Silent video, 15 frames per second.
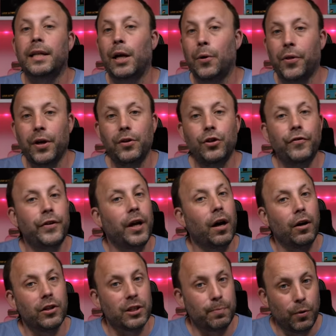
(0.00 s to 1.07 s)
Now, although Nuphy
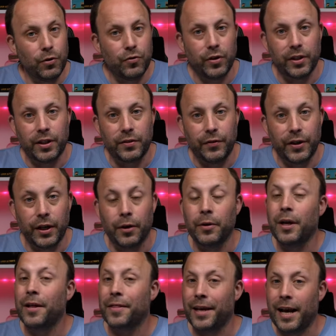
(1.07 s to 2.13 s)
aren't sponsoring this video,
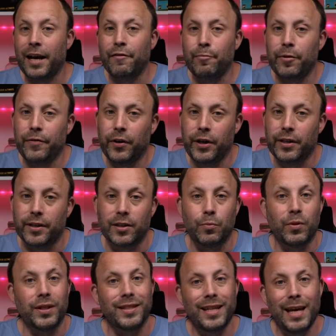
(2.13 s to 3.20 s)
they have provided us
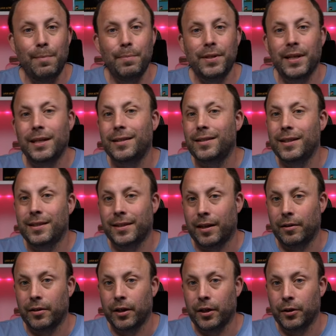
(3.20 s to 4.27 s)
with a 10%
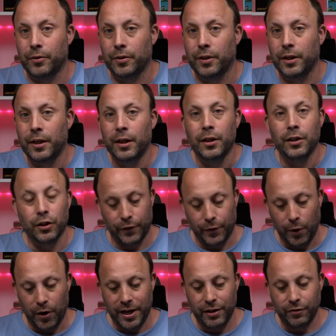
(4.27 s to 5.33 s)
discount code. So if you
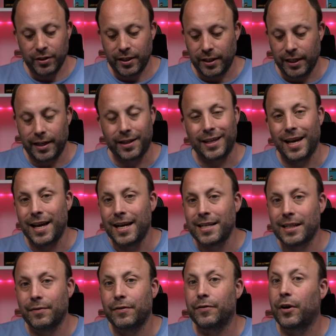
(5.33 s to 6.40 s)
are interested in getting the
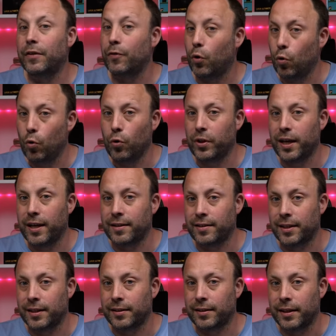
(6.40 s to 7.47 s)
Air75 or the
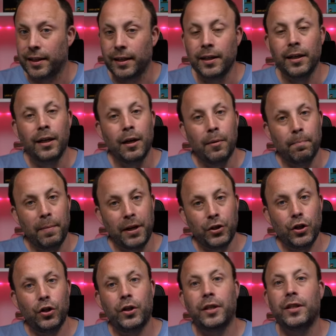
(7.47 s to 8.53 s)
Air60, make sure
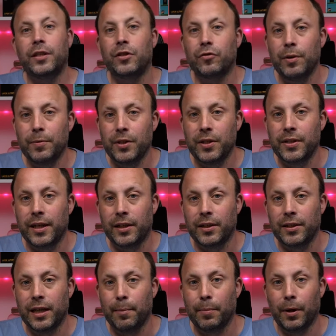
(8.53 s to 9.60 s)
you look in the description section
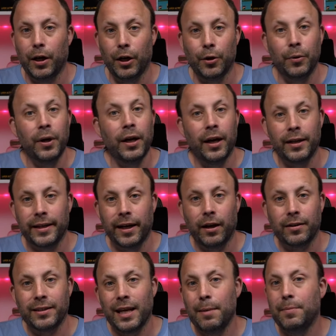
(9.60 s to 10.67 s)
down below and get our
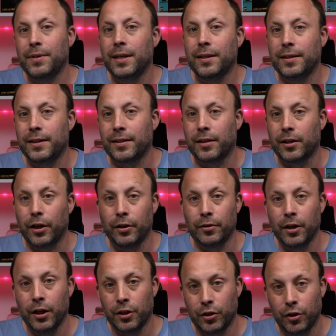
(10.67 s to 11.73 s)
10% discount code
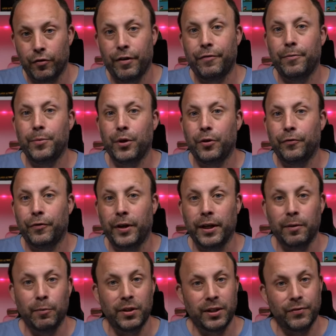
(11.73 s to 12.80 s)
direct from Nuphy,
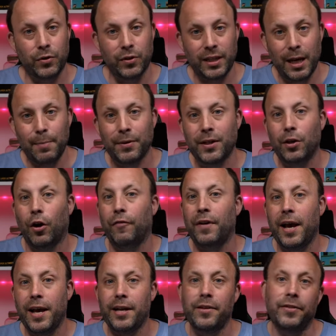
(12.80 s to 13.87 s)
which gives you 10% off
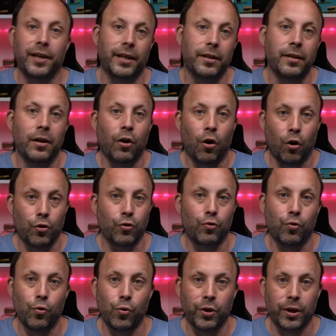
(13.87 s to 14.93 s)
anything on your
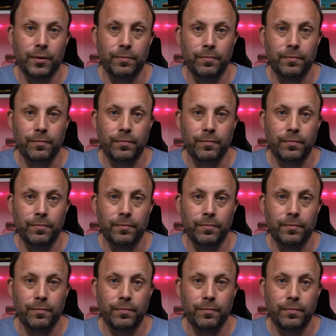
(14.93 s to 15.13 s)
order.